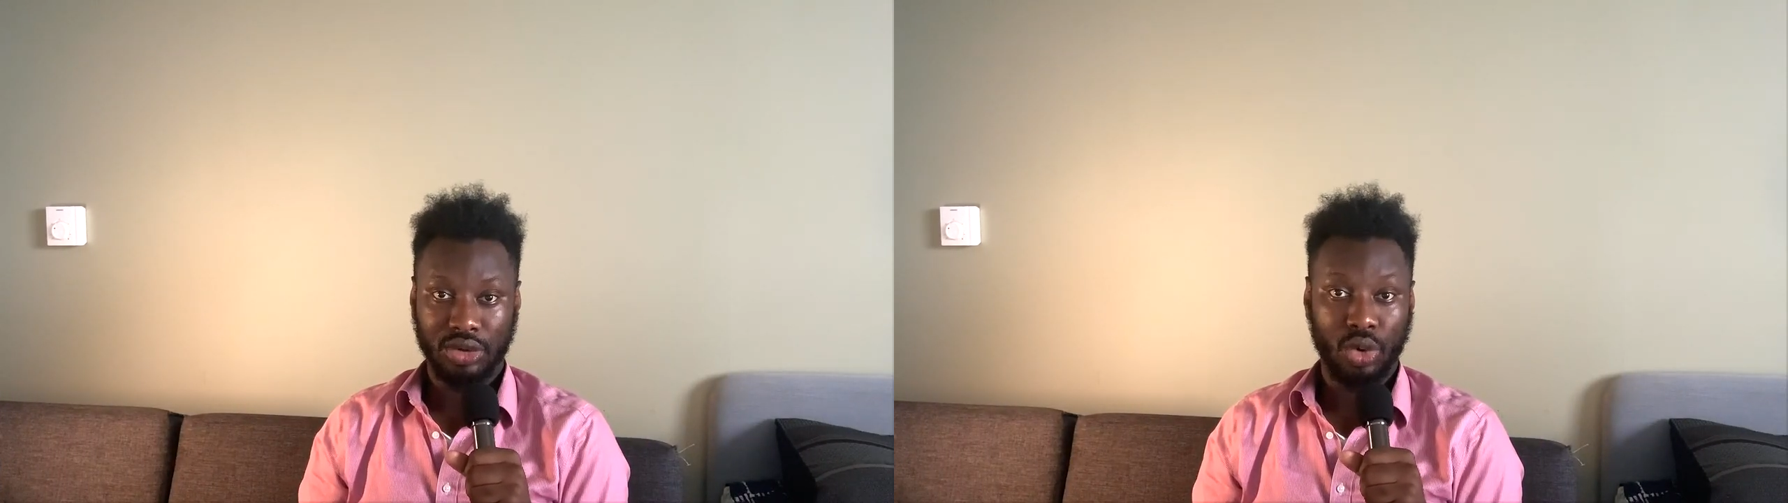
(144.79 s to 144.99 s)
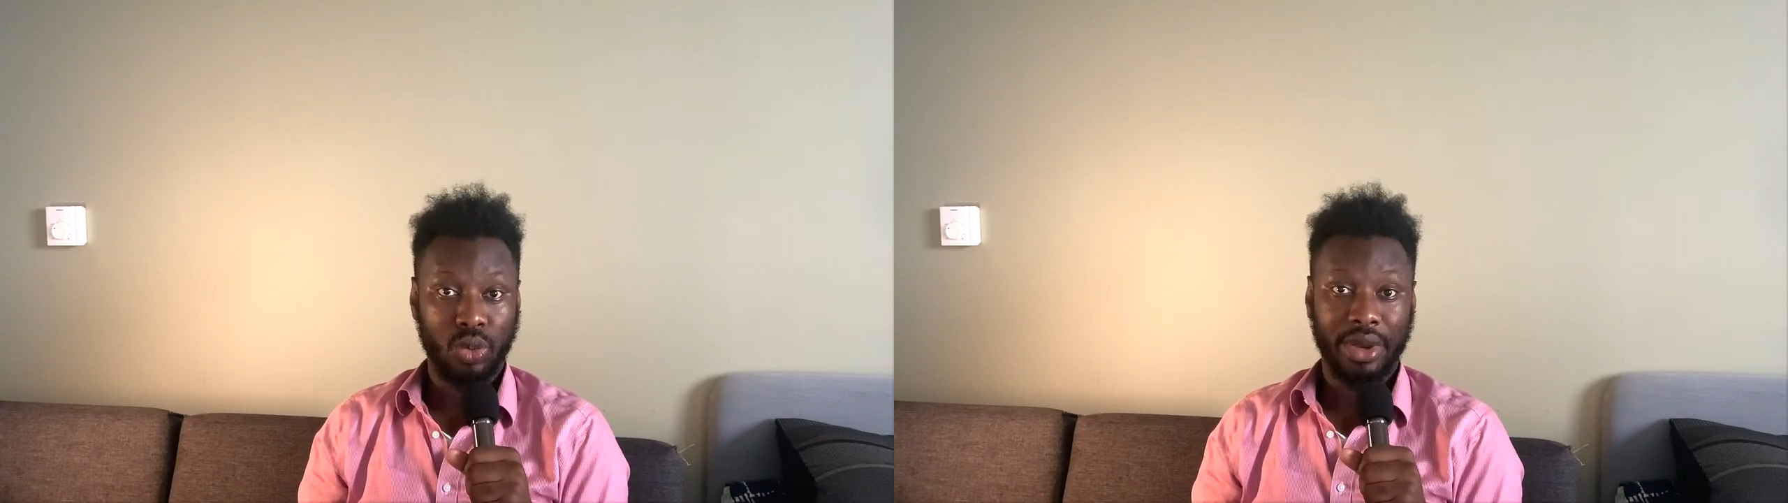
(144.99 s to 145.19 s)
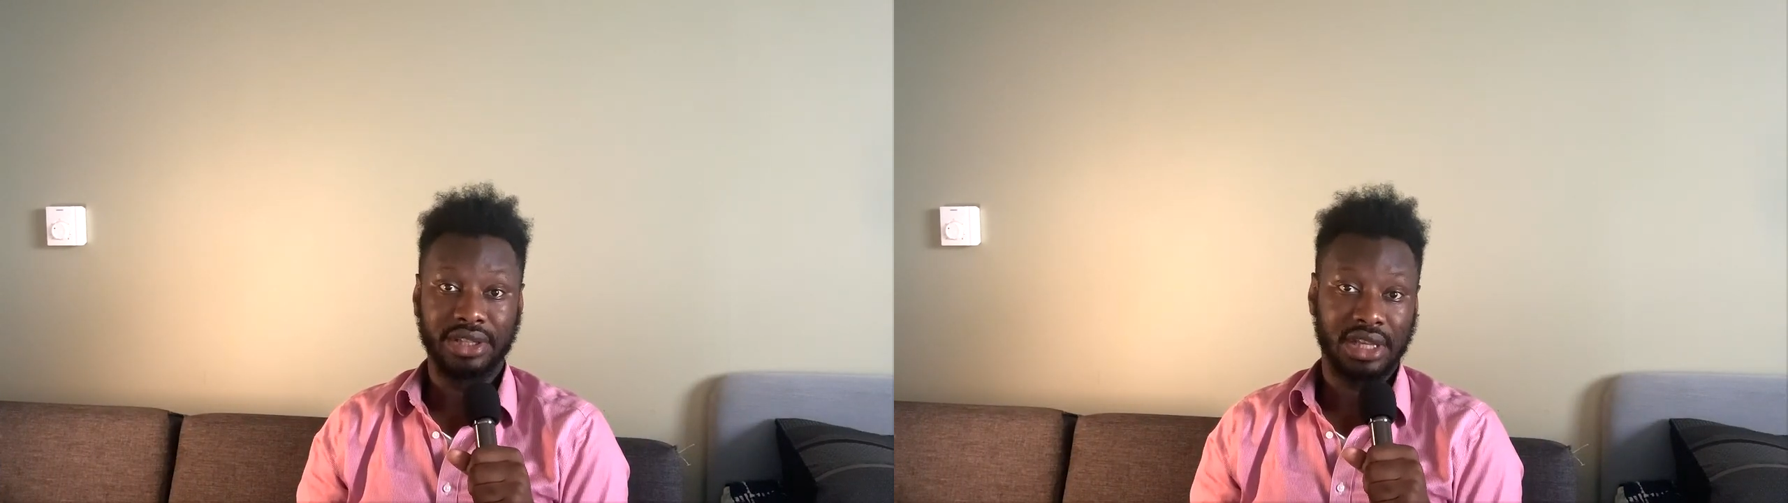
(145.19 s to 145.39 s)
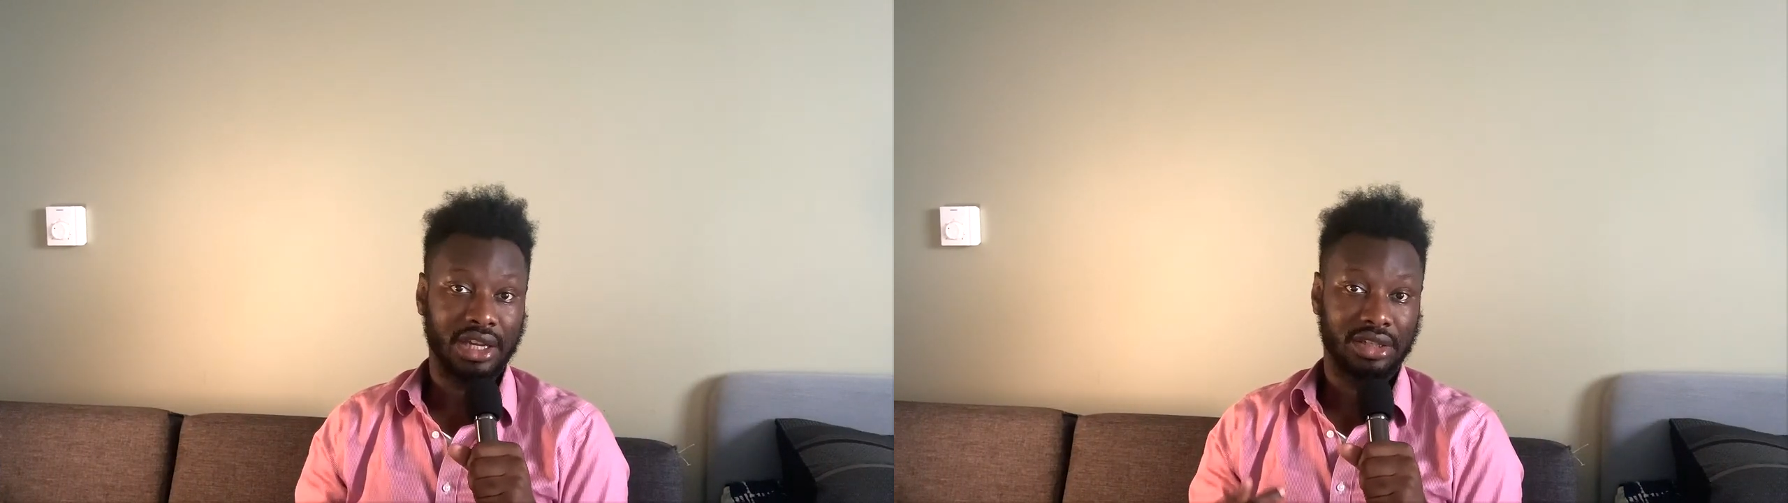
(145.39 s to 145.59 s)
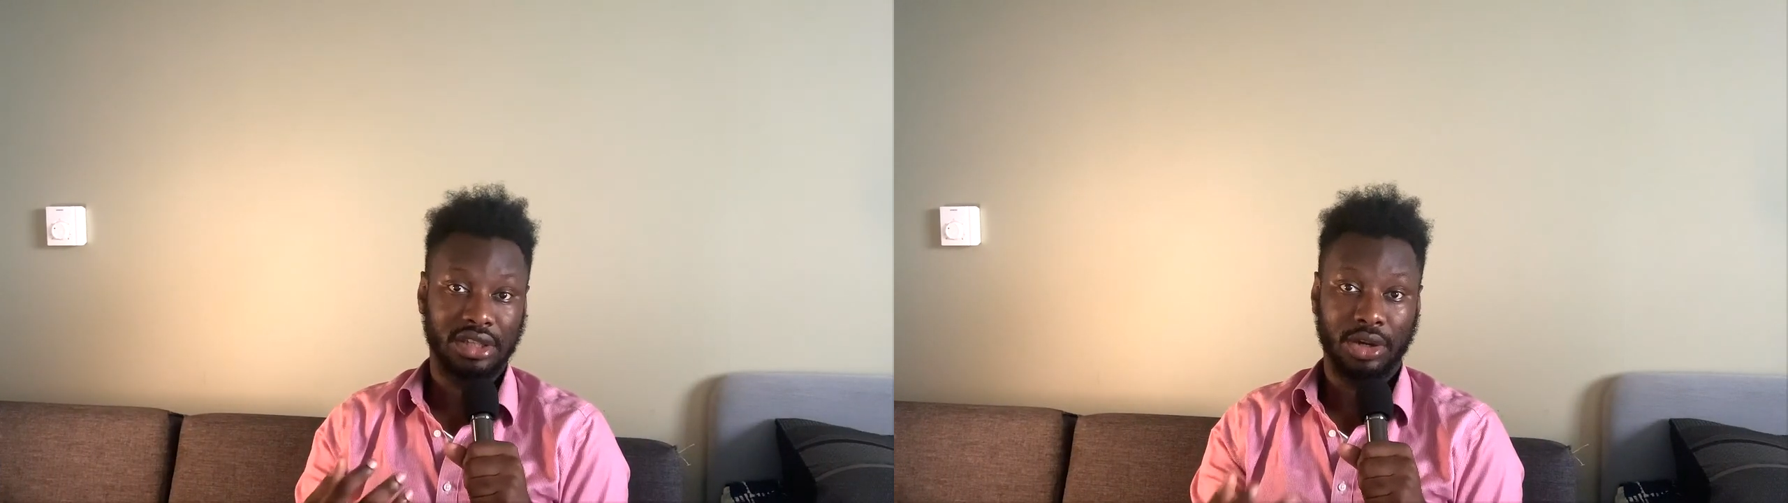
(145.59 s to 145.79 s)
or ways I
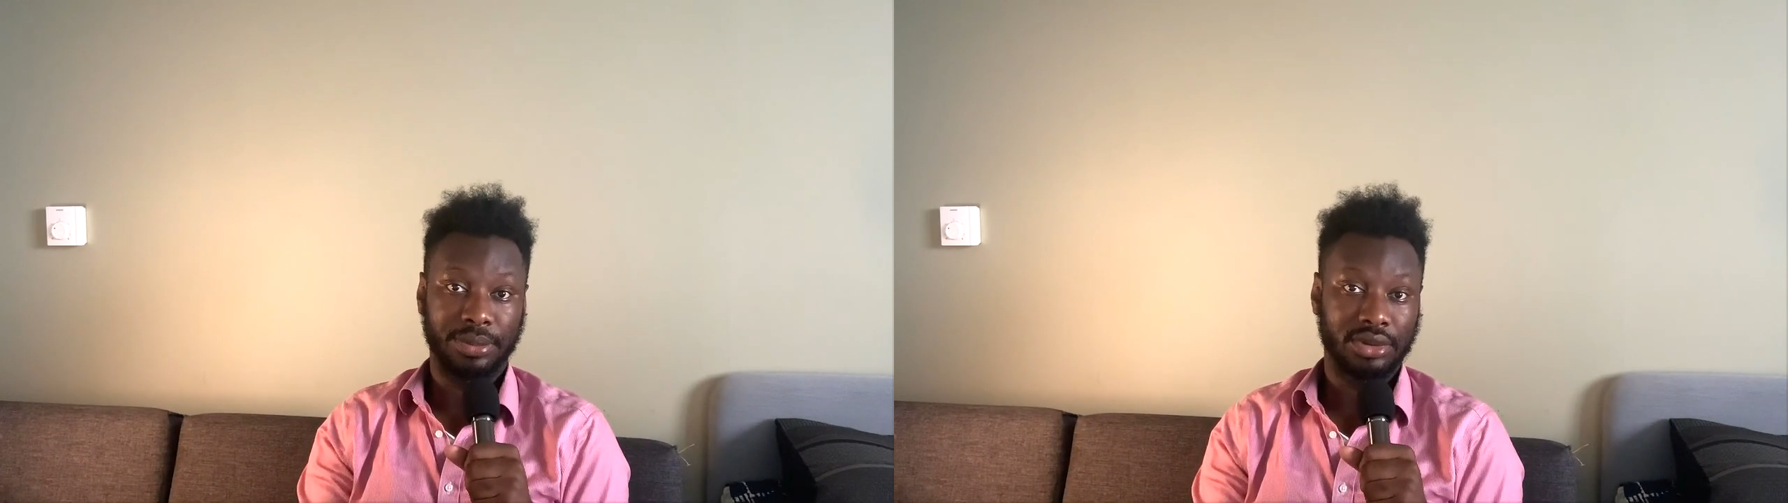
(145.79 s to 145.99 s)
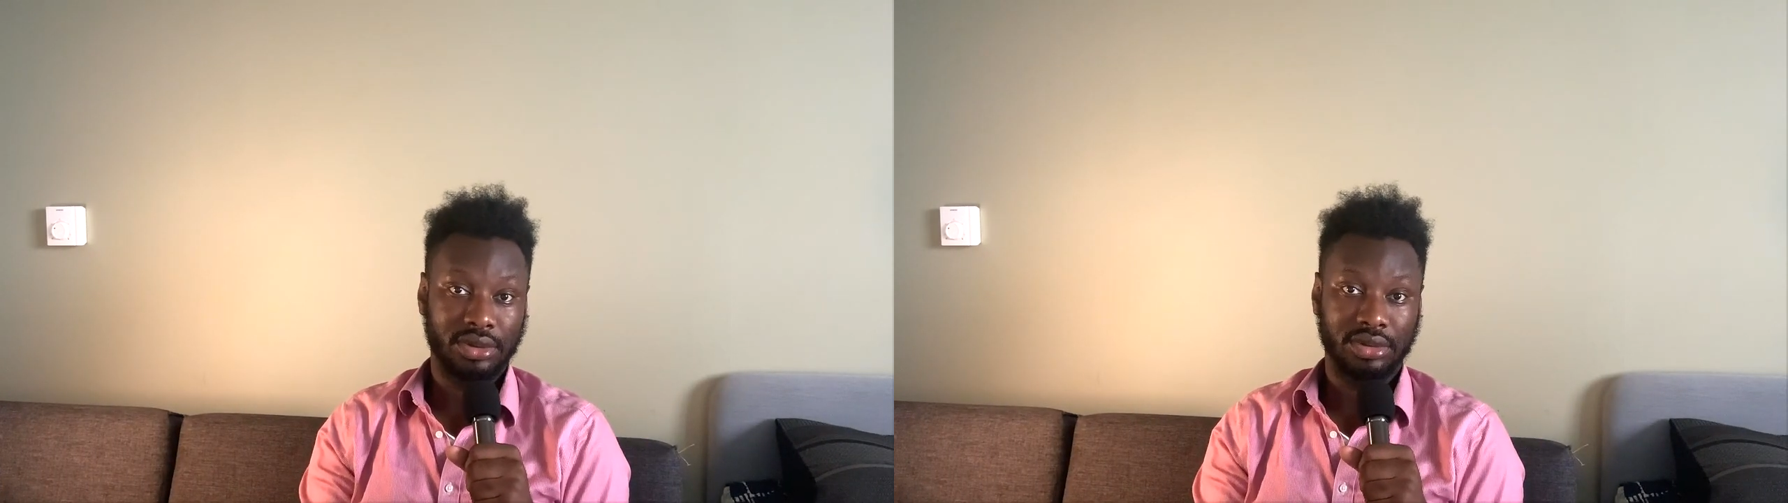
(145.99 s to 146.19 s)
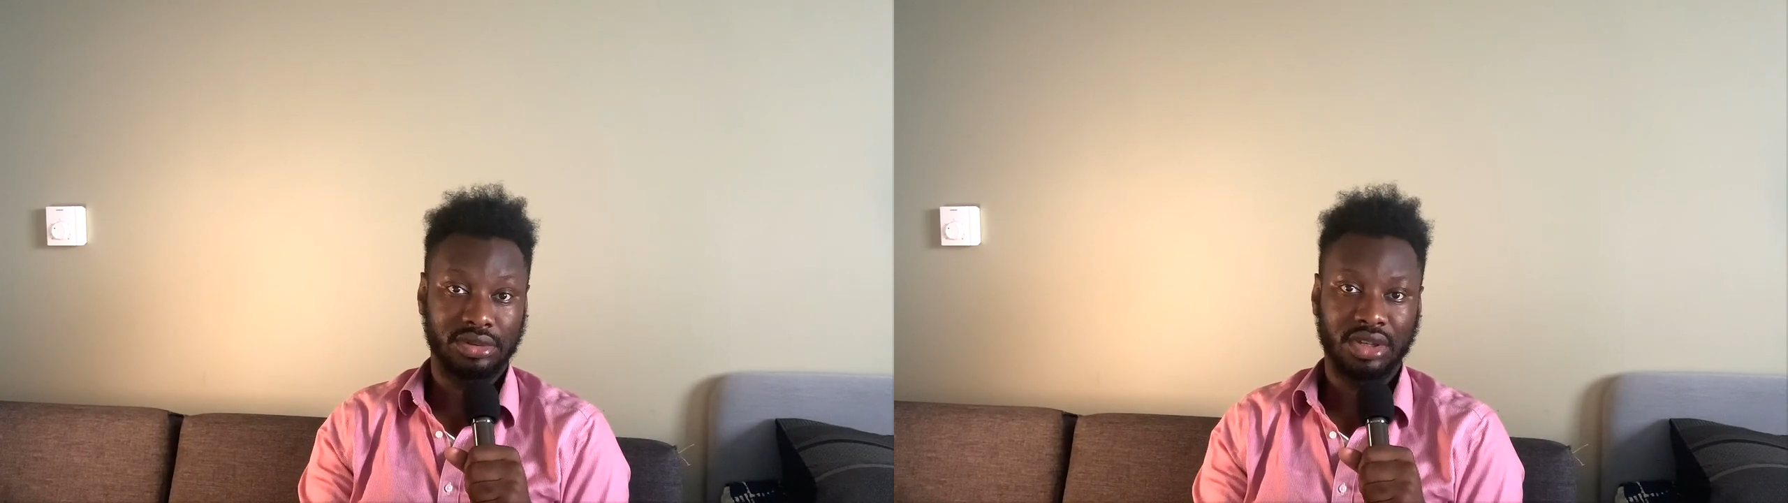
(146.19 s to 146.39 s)
could help yours,